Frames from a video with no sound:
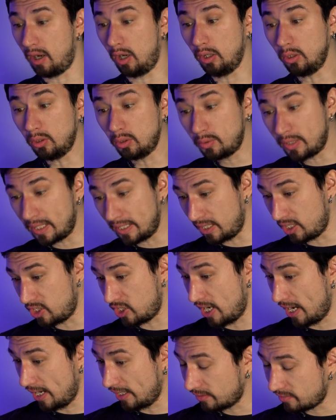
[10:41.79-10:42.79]
already
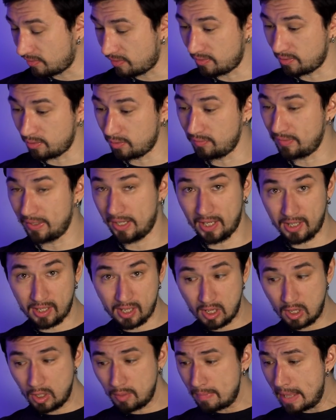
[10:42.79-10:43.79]
checked through
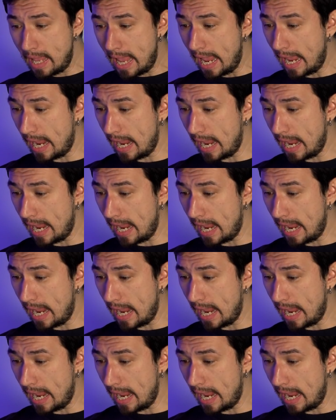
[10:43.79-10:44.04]
VidIQ